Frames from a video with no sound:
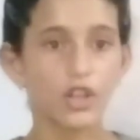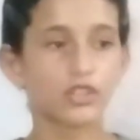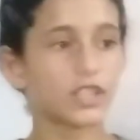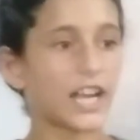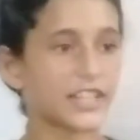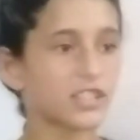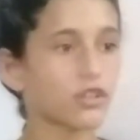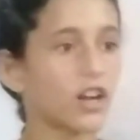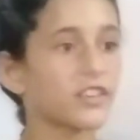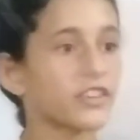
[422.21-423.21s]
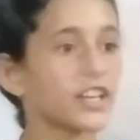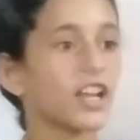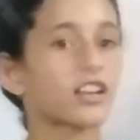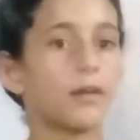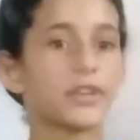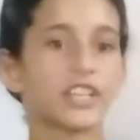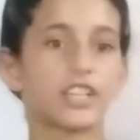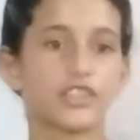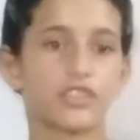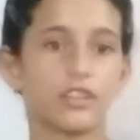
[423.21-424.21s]
So that is called real
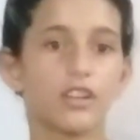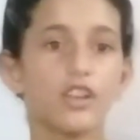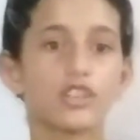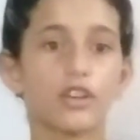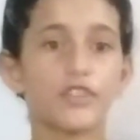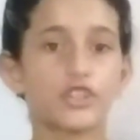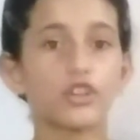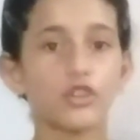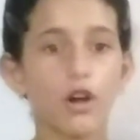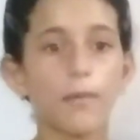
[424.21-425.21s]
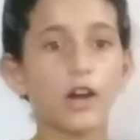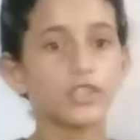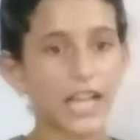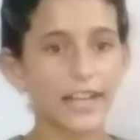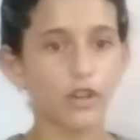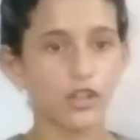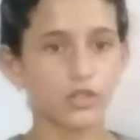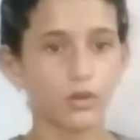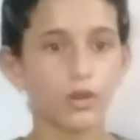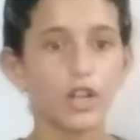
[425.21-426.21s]
communication. So we should know about that
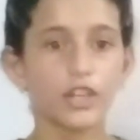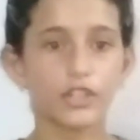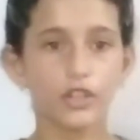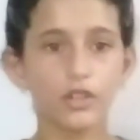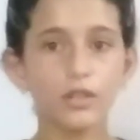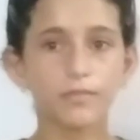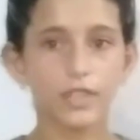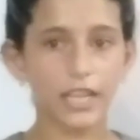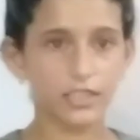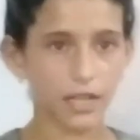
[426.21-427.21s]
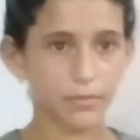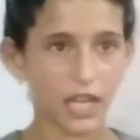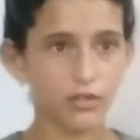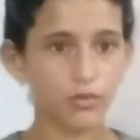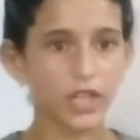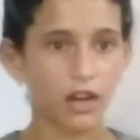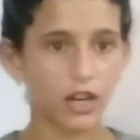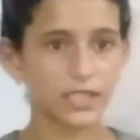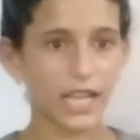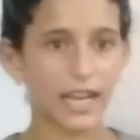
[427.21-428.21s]
also. Do you know, like sometimes we
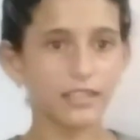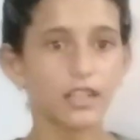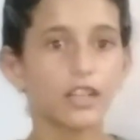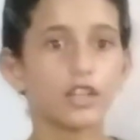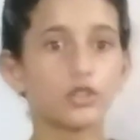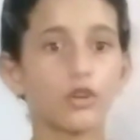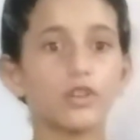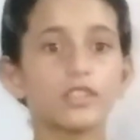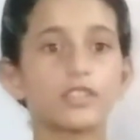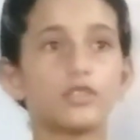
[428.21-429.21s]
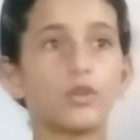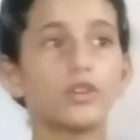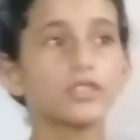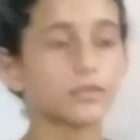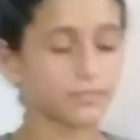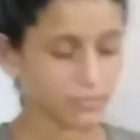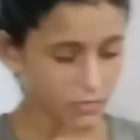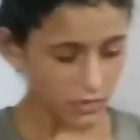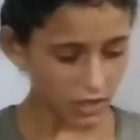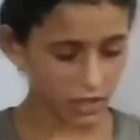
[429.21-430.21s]
heard that don't
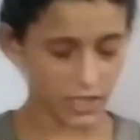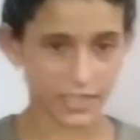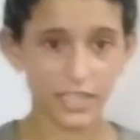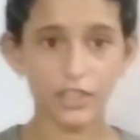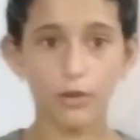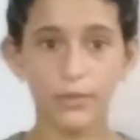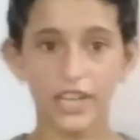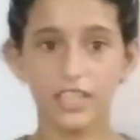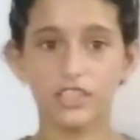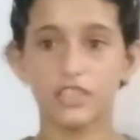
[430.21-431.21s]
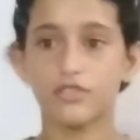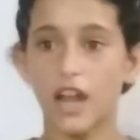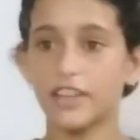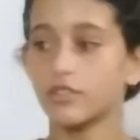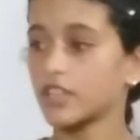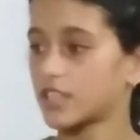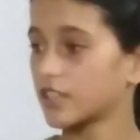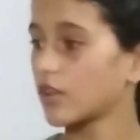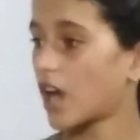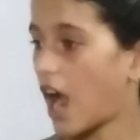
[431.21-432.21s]
listen your brain, just try to
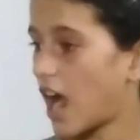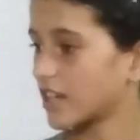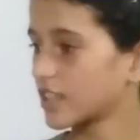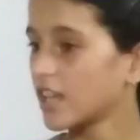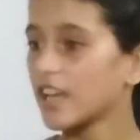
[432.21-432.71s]
listen your heart.